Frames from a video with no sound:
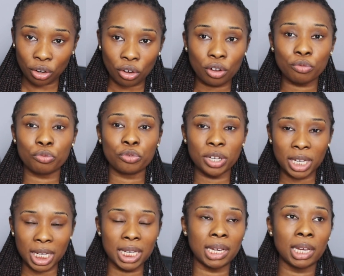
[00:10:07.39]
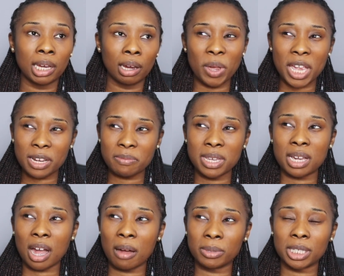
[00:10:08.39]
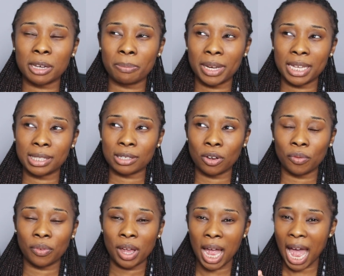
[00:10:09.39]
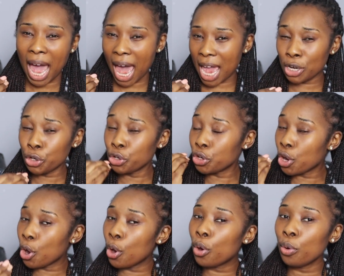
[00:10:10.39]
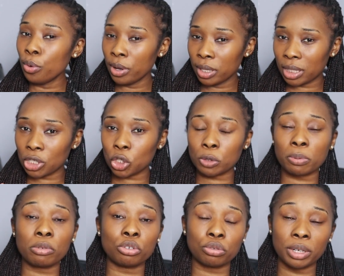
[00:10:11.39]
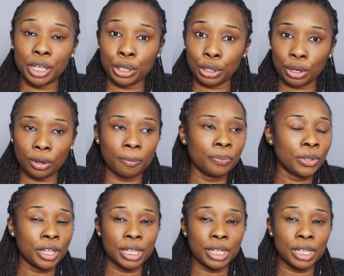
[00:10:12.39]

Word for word: God really made me come to the place of, I know the spiritual lingo.